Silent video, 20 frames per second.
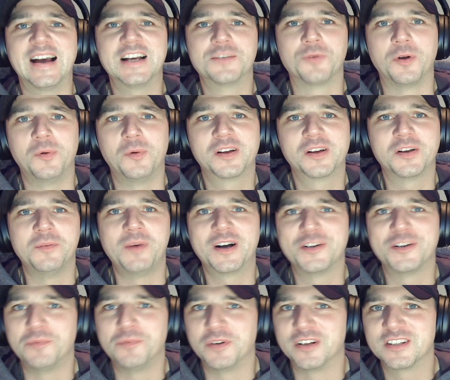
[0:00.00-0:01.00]
want to welcome
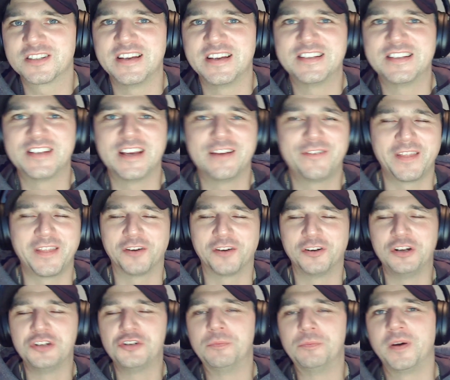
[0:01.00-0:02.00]
back up and all staying safe, and I'm
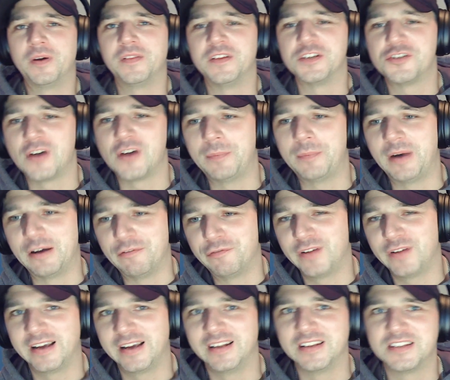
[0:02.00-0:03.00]
going to jump on this track by
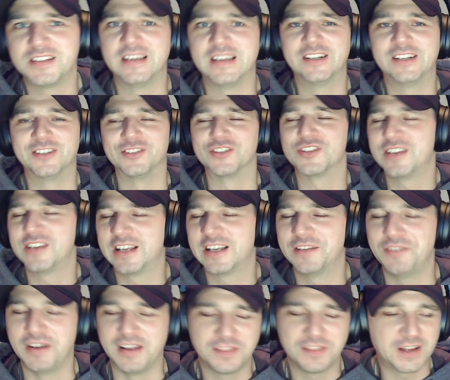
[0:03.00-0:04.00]
Flylacine called Sick
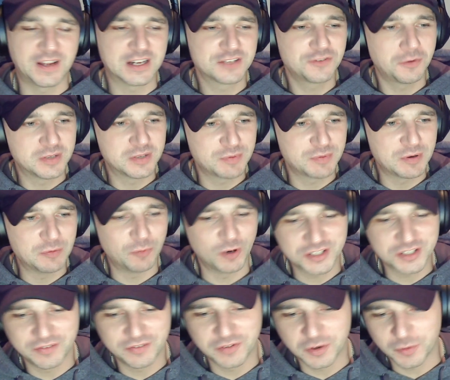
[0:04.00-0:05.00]
of It. Thanks for everybody's been
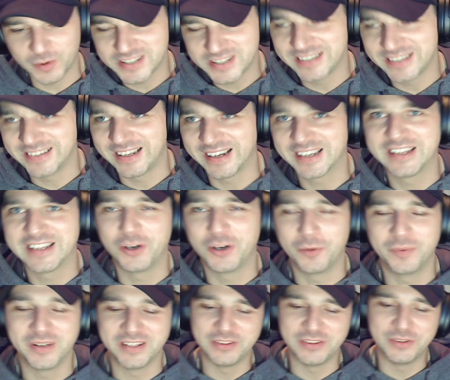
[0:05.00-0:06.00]
watching, requesting, liking,
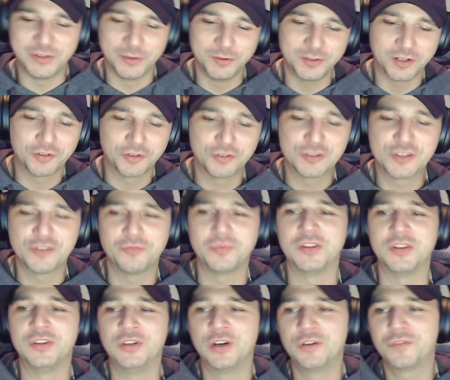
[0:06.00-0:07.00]
commenting, doing all good stuff.
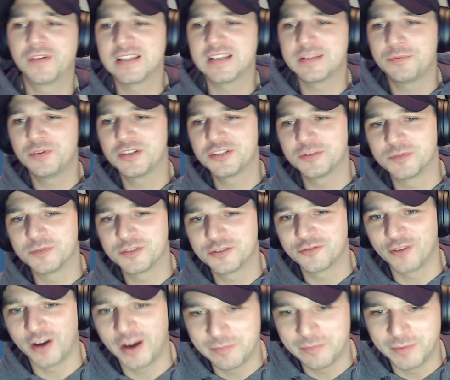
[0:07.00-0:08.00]
But don't forget to press
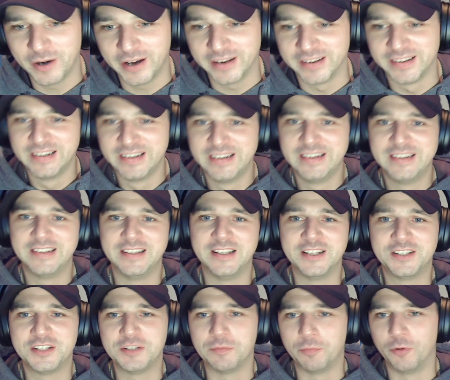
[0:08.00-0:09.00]
subscribe, man.
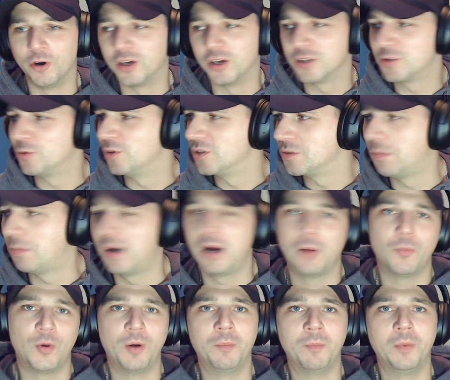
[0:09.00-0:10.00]
This is brought to us by
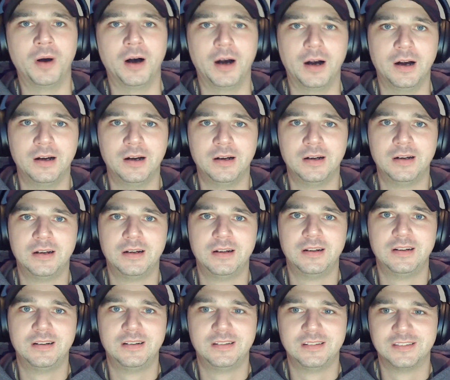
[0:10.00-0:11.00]

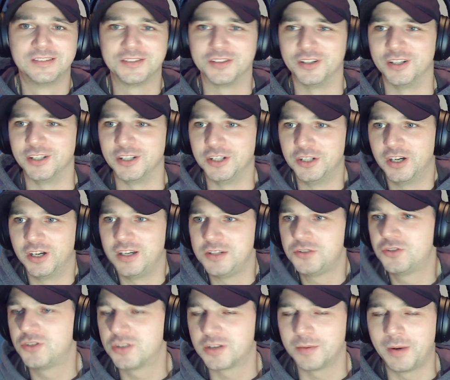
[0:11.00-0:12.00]
Wombat. So, you know, it's
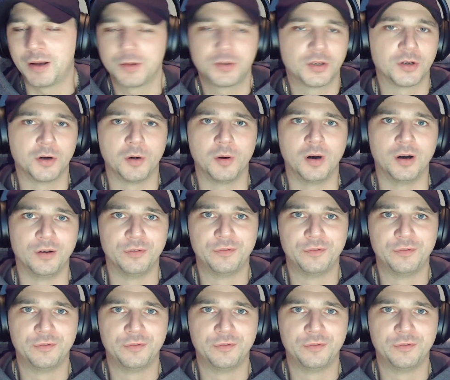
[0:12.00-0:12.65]
just about to go off.